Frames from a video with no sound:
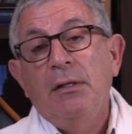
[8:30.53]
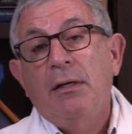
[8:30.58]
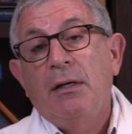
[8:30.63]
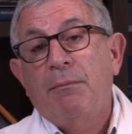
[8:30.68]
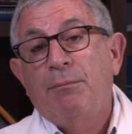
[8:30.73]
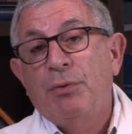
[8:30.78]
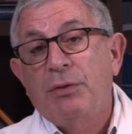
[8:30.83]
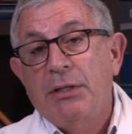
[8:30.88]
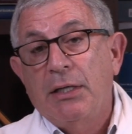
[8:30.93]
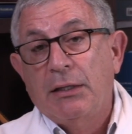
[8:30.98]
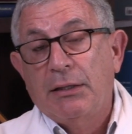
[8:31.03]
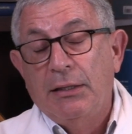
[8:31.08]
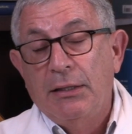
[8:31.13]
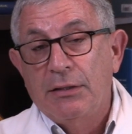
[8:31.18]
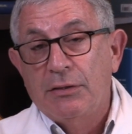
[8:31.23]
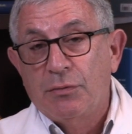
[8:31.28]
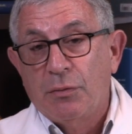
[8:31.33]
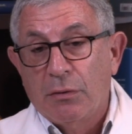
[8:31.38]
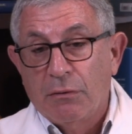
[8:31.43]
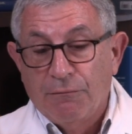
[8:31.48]
and protect
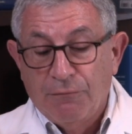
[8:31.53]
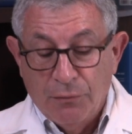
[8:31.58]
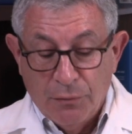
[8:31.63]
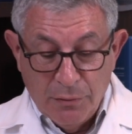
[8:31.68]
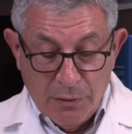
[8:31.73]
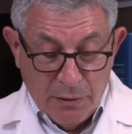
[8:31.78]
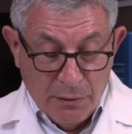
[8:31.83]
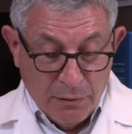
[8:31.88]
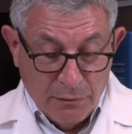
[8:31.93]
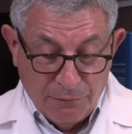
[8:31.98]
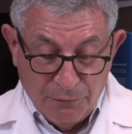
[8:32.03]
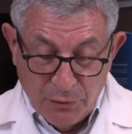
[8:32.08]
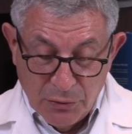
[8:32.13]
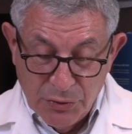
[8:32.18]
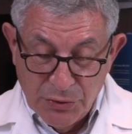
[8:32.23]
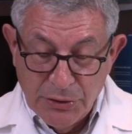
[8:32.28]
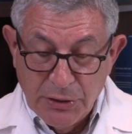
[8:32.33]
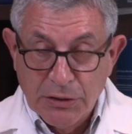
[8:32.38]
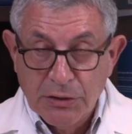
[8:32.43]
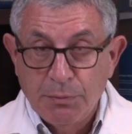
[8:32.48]
kids in the, in the
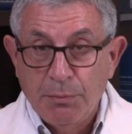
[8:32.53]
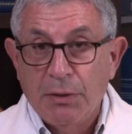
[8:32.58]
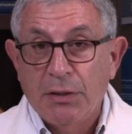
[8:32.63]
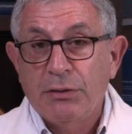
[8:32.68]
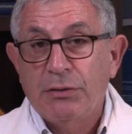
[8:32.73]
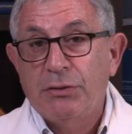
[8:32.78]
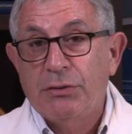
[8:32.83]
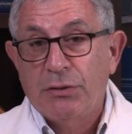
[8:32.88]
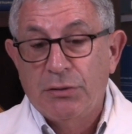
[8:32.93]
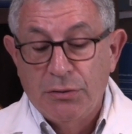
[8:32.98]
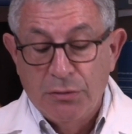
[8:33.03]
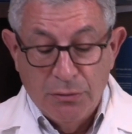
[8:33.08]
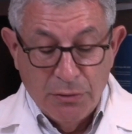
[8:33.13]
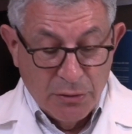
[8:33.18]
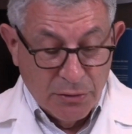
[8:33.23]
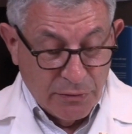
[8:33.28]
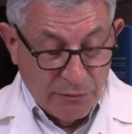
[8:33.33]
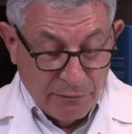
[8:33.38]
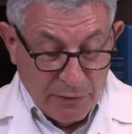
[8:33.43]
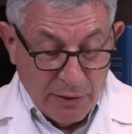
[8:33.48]
first six months to two
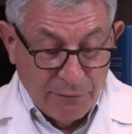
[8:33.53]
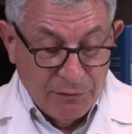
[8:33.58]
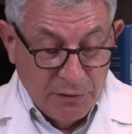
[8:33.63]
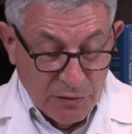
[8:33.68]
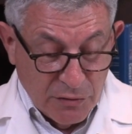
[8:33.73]
years of life,